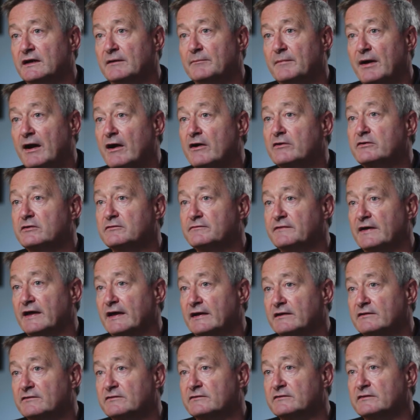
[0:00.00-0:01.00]

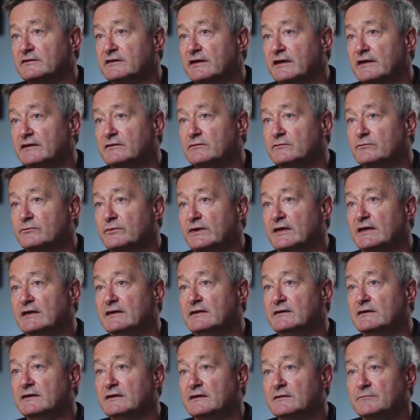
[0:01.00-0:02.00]
artifacts, and
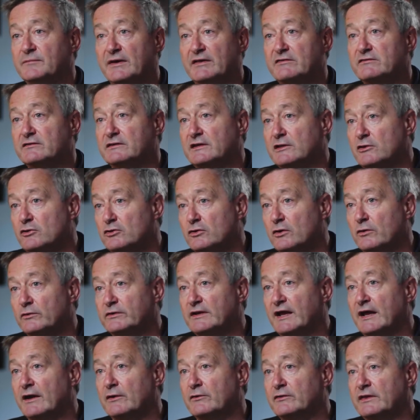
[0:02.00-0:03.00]
we basically showed
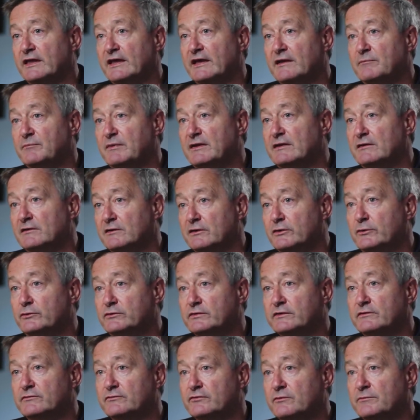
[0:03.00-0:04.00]
how they had been
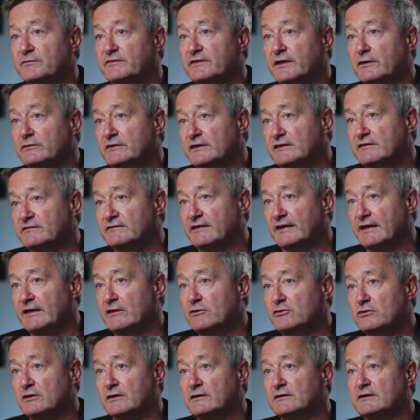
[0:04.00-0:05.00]
looted from Southeast
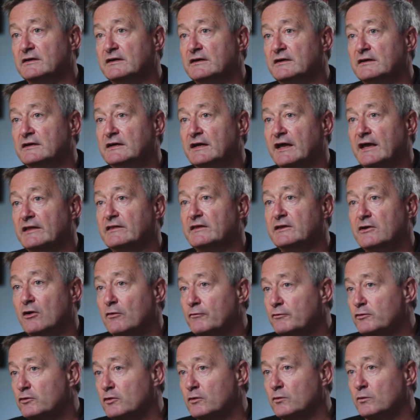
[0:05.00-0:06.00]
Asia, and the
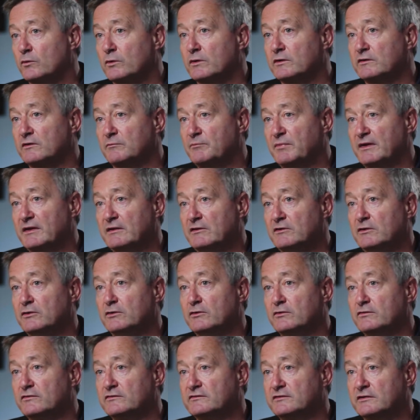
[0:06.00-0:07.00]
offshore world had been
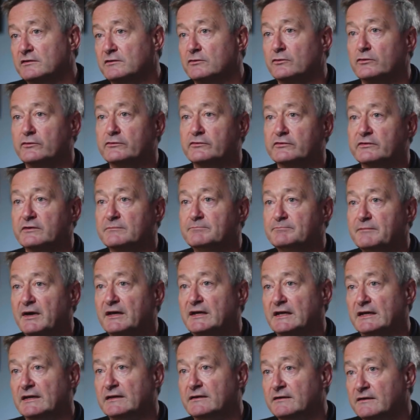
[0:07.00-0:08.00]
used to launder the
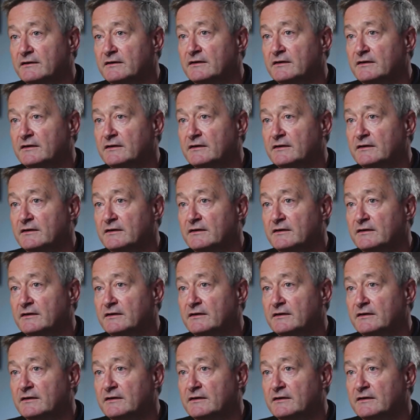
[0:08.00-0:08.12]
money.